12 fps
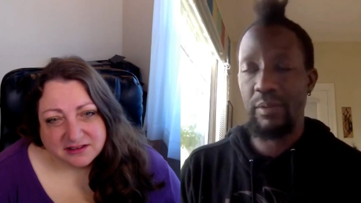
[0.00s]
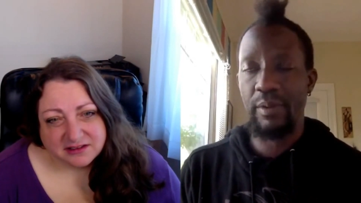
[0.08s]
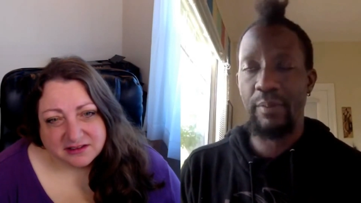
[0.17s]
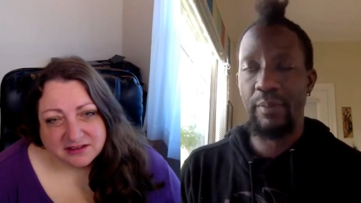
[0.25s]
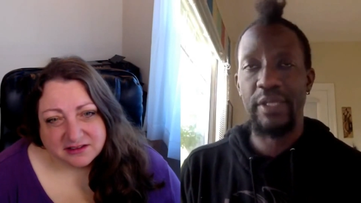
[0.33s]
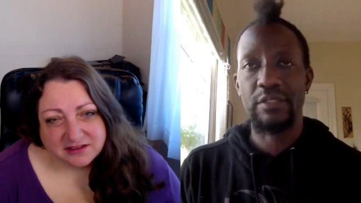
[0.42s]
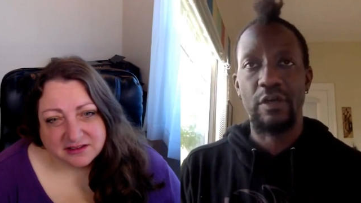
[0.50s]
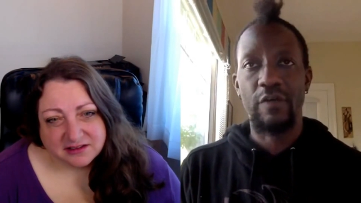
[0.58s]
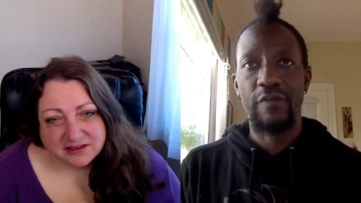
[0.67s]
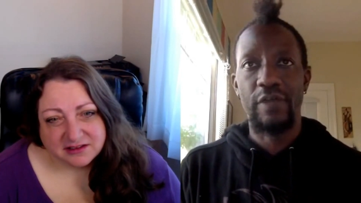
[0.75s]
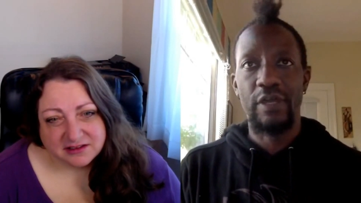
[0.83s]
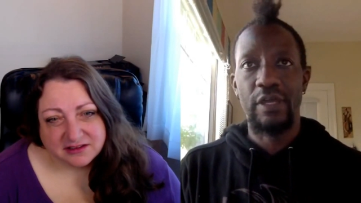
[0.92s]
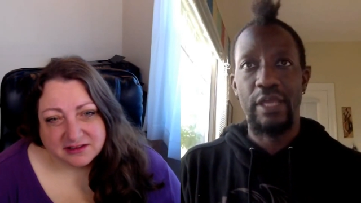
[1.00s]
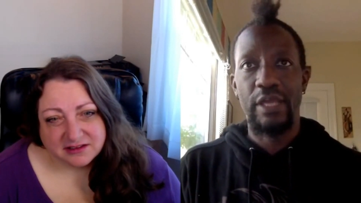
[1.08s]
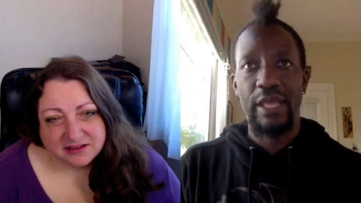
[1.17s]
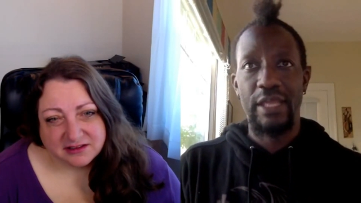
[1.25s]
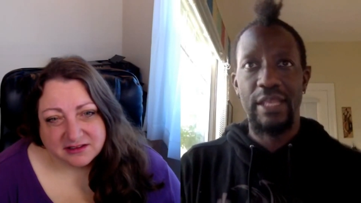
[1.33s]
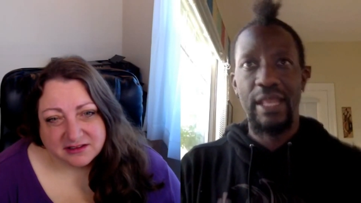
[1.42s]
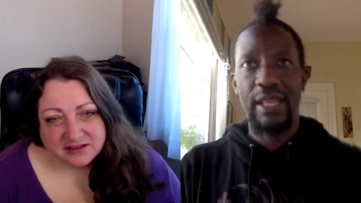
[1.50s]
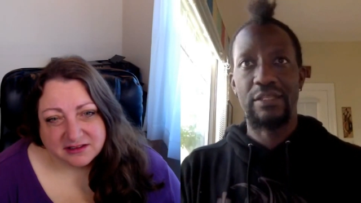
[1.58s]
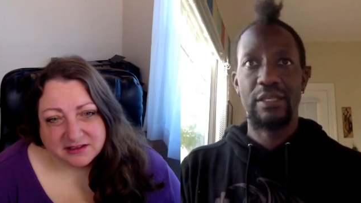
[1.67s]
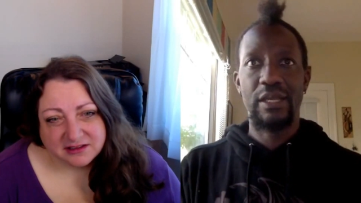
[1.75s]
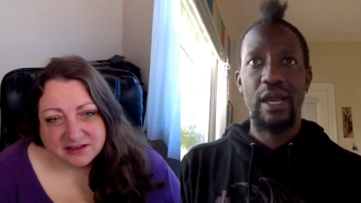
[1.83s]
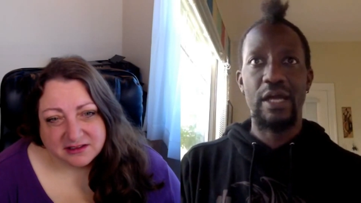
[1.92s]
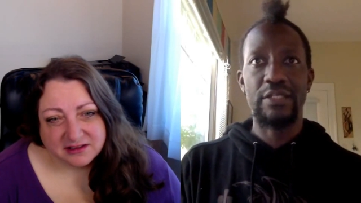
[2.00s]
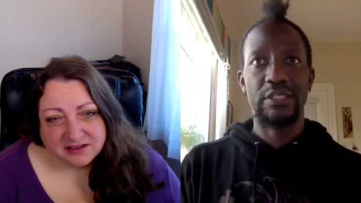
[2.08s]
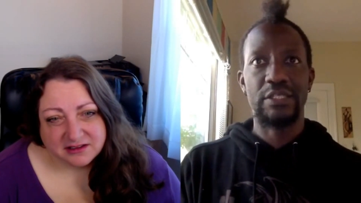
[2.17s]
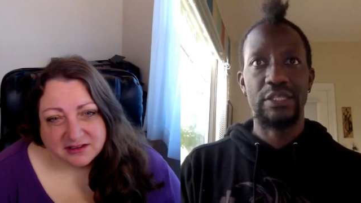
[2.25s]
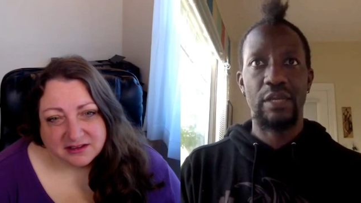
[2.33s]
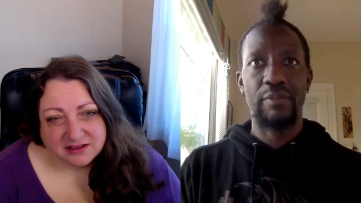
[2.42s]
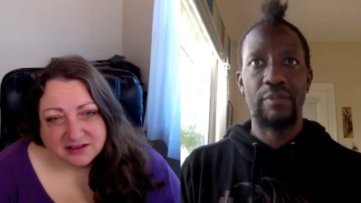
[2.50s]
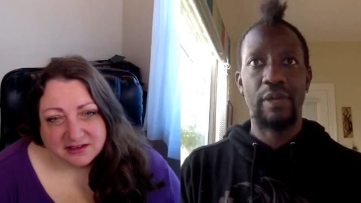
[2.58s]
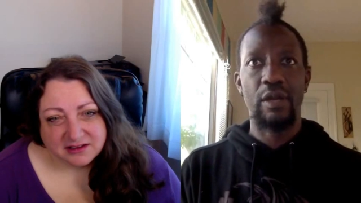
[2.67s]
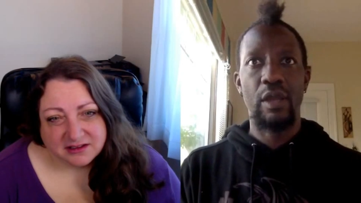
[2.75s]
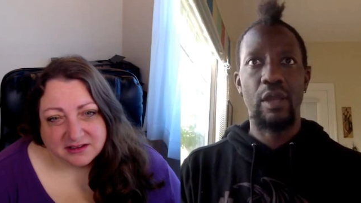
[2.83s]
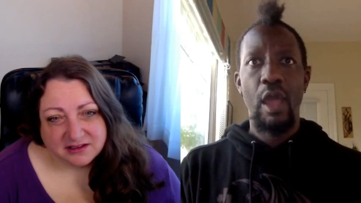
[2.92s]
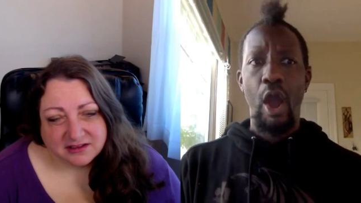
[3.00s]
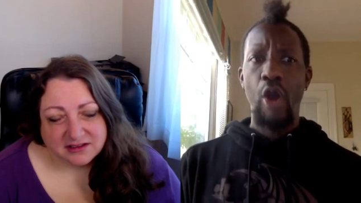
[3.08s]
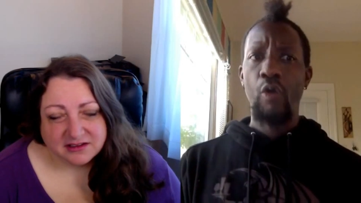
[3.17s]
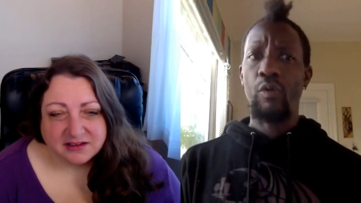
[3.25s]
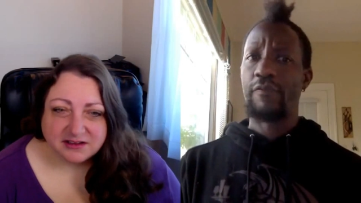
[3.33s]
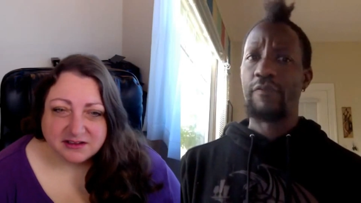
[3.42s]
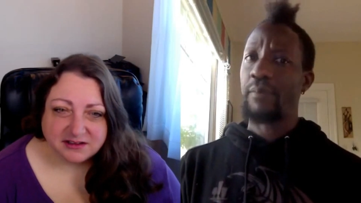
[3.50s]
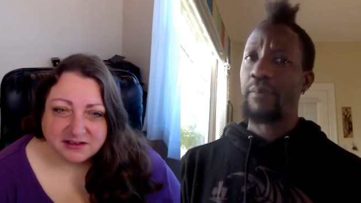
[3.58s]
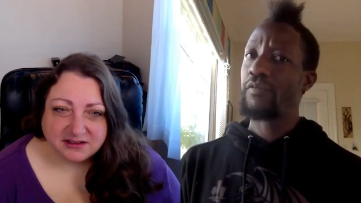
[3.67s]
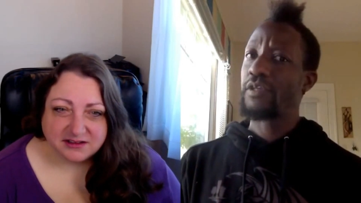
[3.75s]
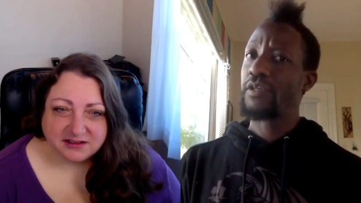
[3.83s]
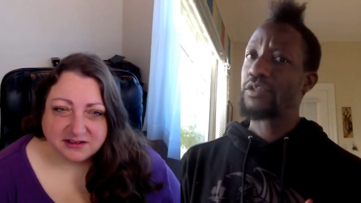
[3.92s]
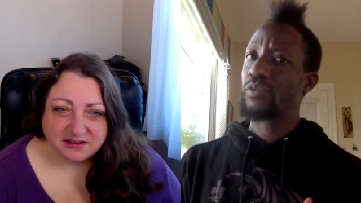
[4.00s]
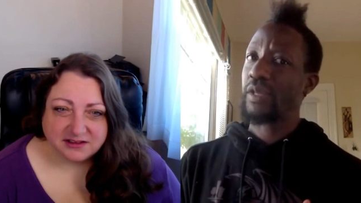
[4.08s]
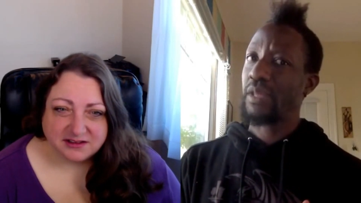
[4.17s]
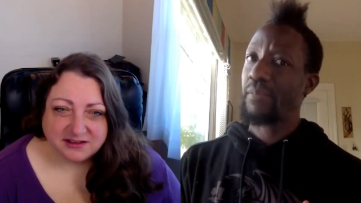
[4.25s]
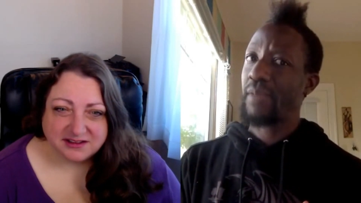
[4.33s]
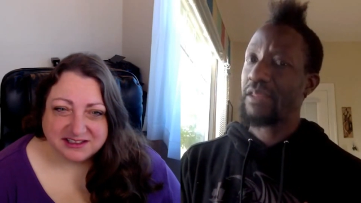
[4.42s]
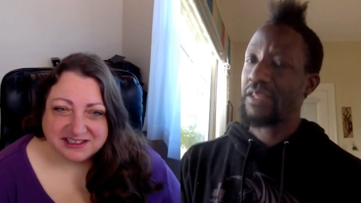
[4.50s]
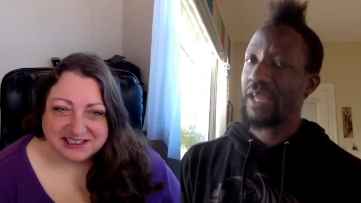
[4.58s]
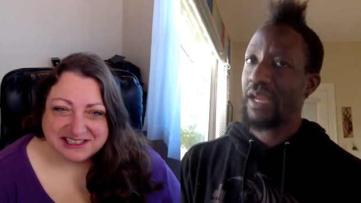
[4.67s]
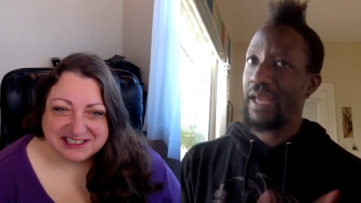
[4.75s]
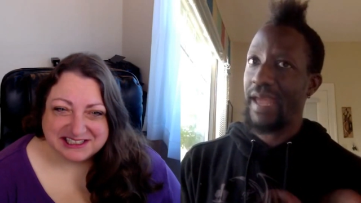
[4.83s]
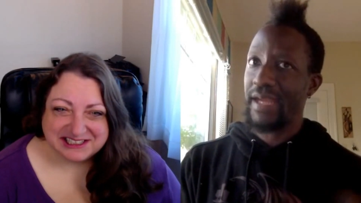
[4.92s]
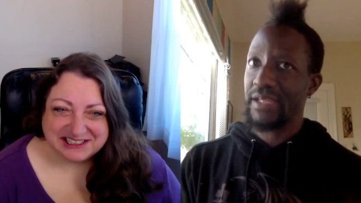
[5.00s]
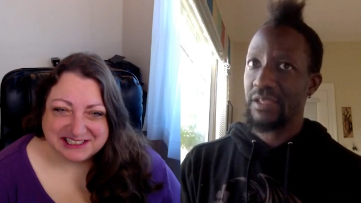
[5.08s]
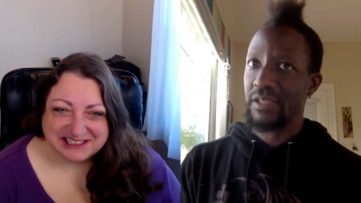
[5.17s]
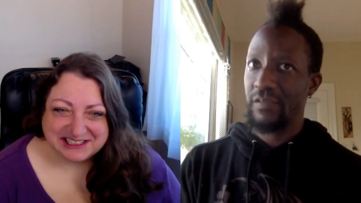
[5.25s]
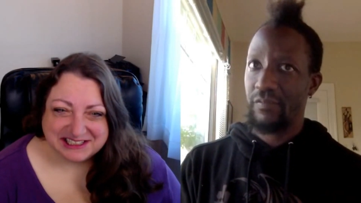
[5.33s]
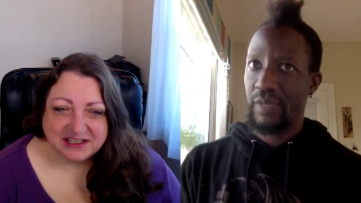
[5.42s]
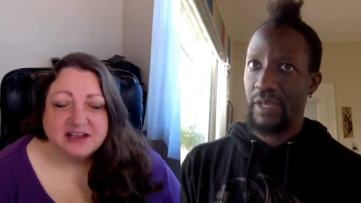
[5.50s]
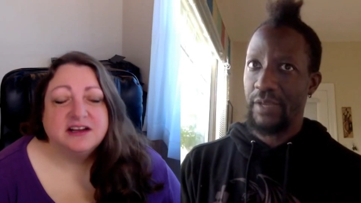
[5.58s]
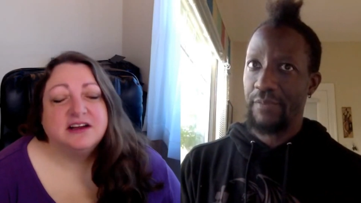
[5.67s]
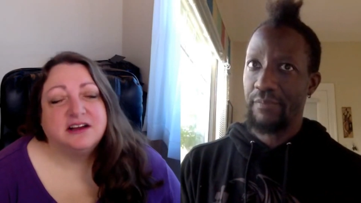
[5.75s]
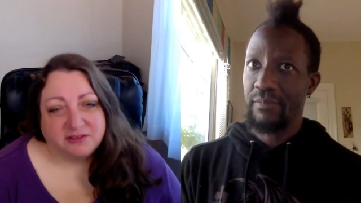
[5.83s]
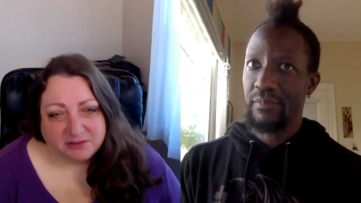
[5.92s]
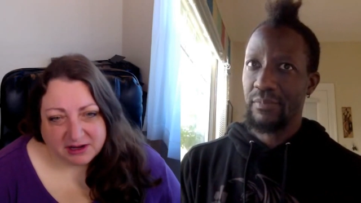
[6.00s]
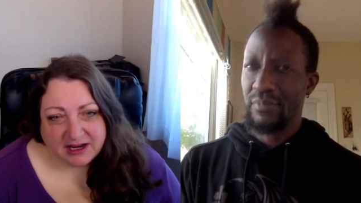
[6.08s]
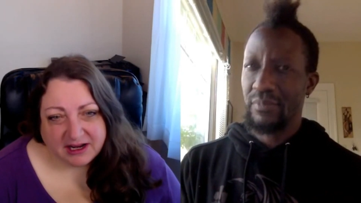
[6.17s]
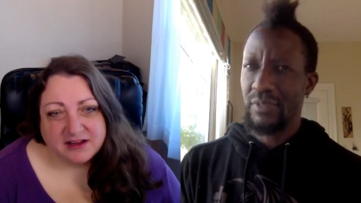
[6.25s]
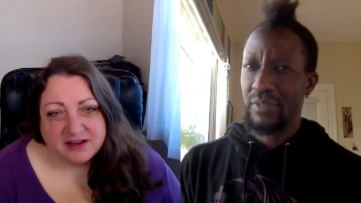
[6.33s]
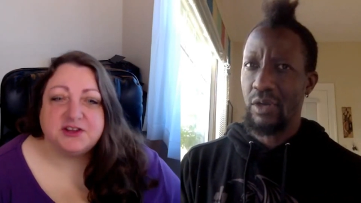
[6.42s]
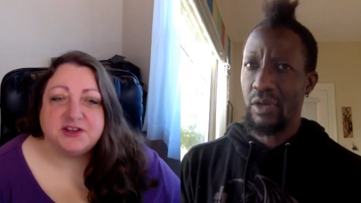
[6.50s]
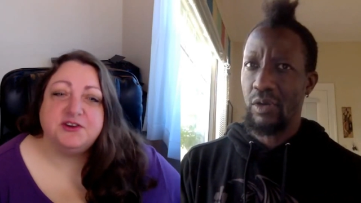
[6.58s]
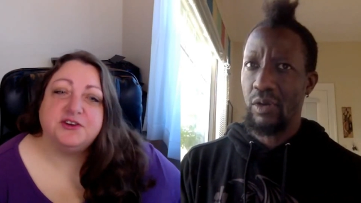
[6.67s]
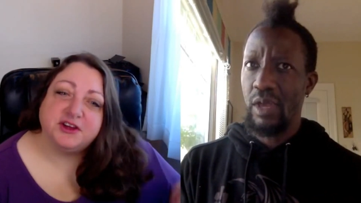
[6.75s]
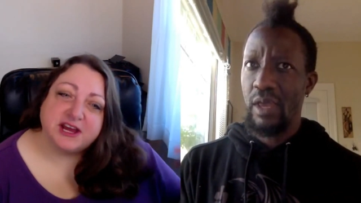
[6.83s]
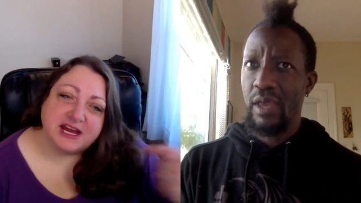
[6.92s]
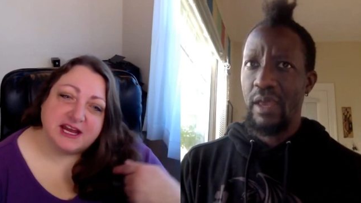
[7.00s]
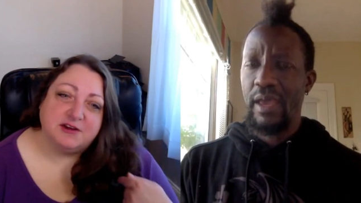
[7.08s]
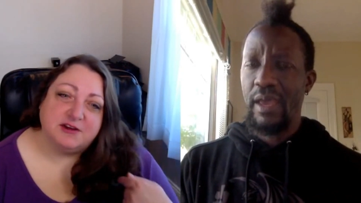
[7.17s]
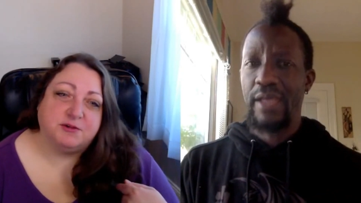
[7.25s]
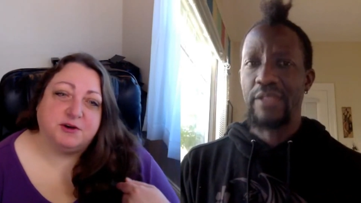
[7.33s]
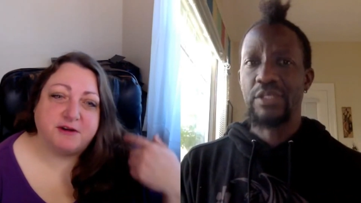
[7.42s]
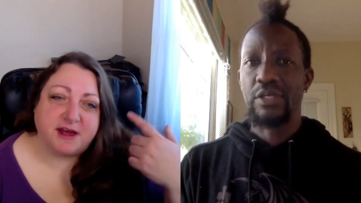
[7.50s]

Speaker 1: limit myself and and constantly think about oh if I move this way they may think X of me.
Speaker 2: Right. So you are looking inward and